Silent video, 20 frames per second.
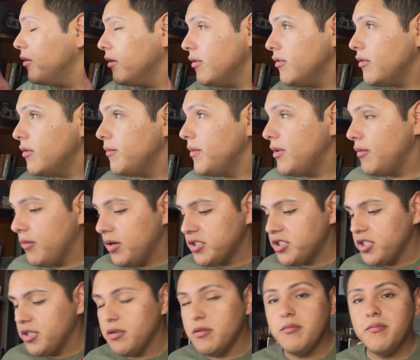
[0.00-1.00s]
else to be
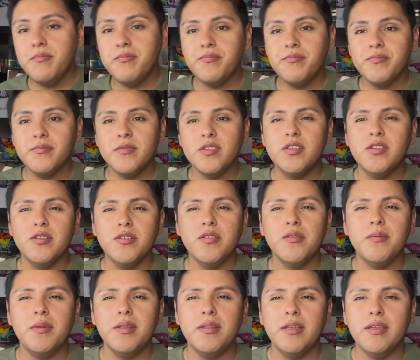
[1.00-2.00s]
watching. You know, to
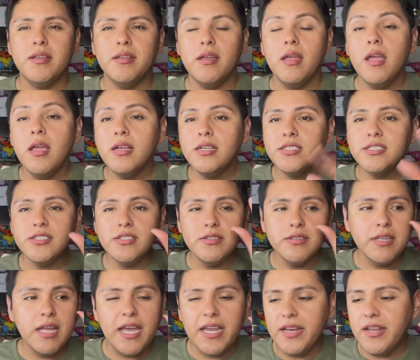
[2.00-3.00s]
be like, just
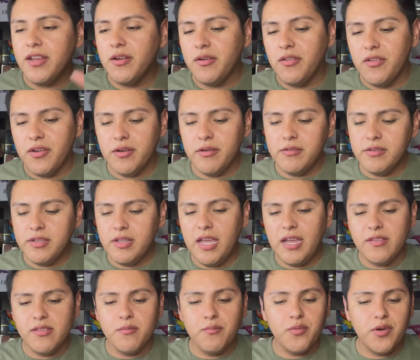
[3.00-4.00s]
hide here and there.
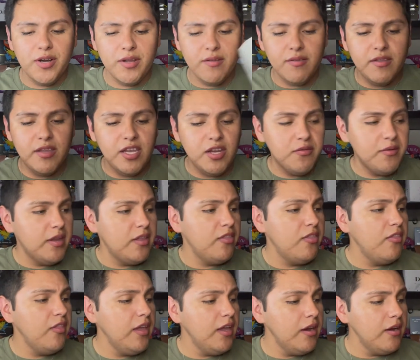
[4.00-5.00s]
Hide some products here
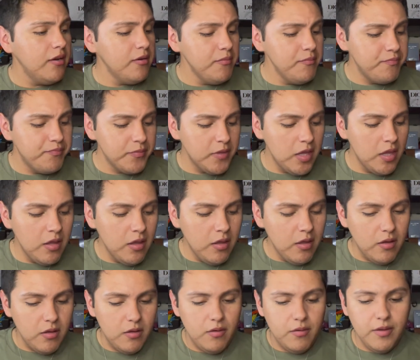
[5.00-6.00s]
and there.
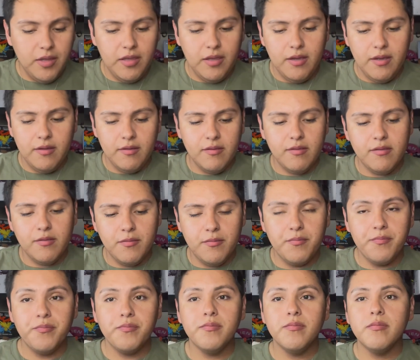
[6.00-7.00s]
Okay, guys.
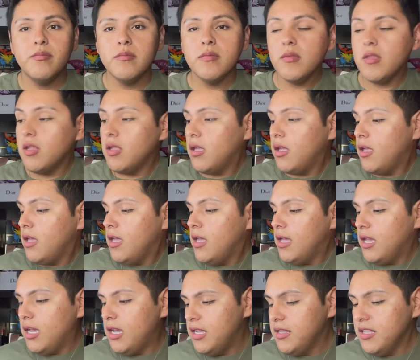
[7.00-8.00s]

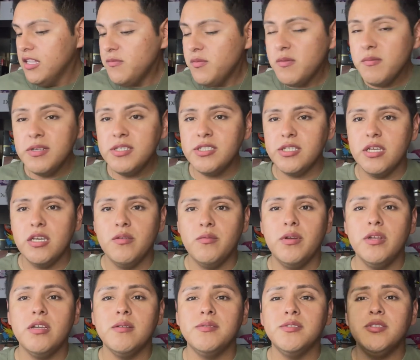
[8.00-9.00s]
And that's pretty much it when
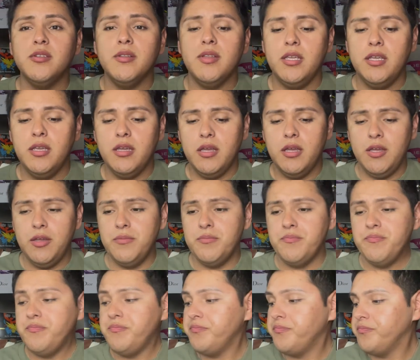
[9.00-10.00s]
it comes to the,
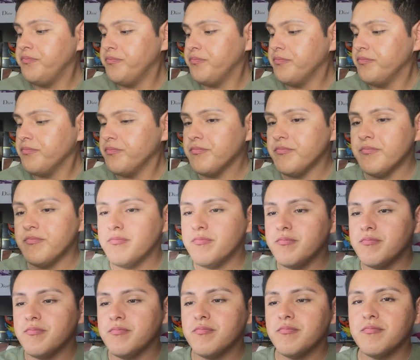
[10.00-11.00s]
um,
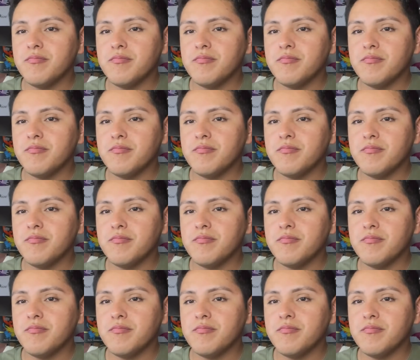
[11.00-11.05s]
that's